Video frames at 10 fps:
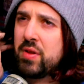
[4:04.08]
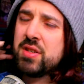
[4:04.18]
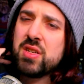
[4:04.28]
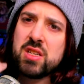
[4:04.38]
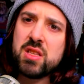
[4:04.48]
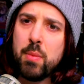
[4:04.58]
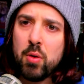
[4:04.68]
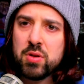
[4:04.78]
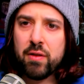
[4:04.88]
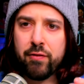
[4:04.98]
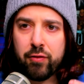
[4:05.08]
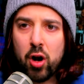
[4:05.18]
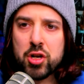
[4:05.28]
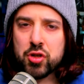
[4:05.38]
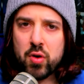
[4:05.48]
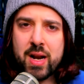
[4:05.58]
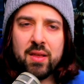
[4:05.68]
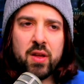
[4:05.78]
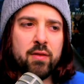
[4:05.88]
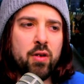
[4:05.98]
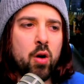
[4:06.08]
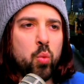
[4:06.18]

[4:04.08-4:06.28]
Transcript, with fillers: this is the most frustrating thing of all.